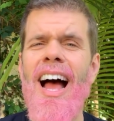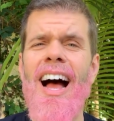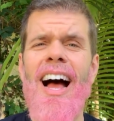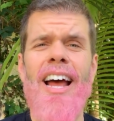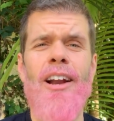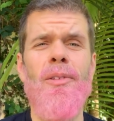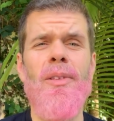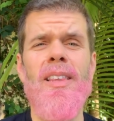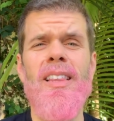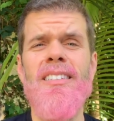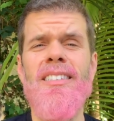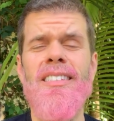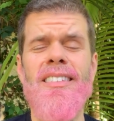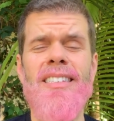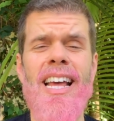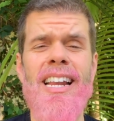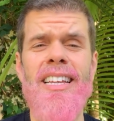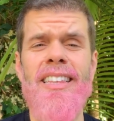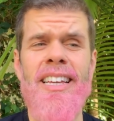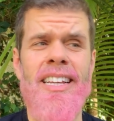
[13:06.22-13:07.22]
I don't think this is
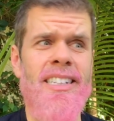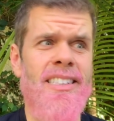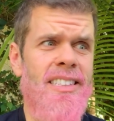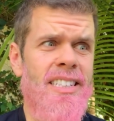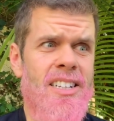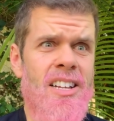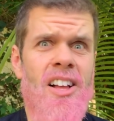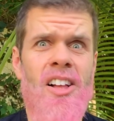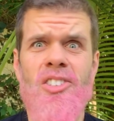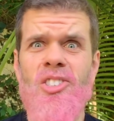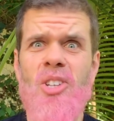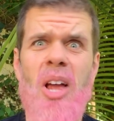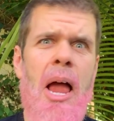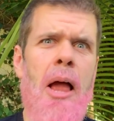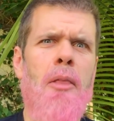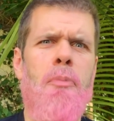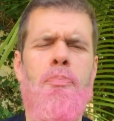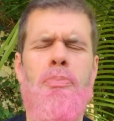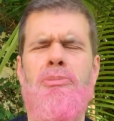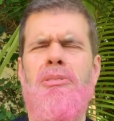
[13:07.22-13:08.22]
anything to call
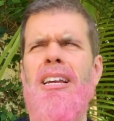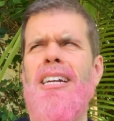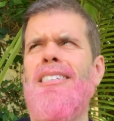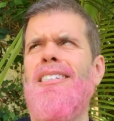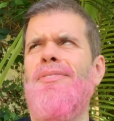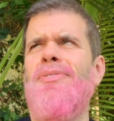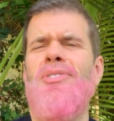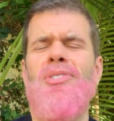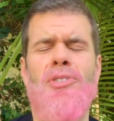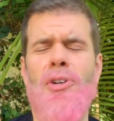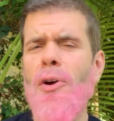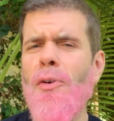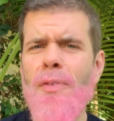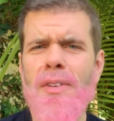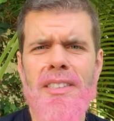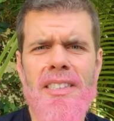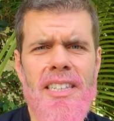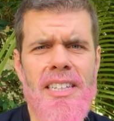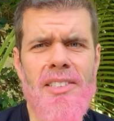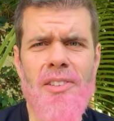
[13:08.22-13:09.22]
Child Protective
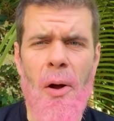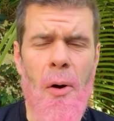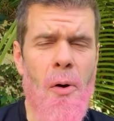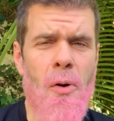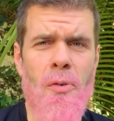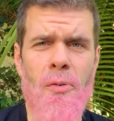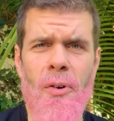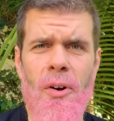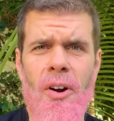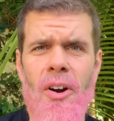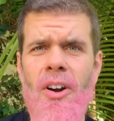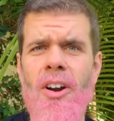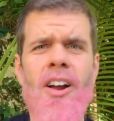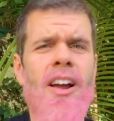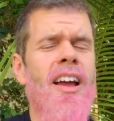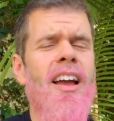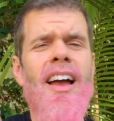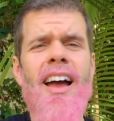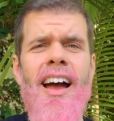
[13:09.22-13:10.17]
Services over.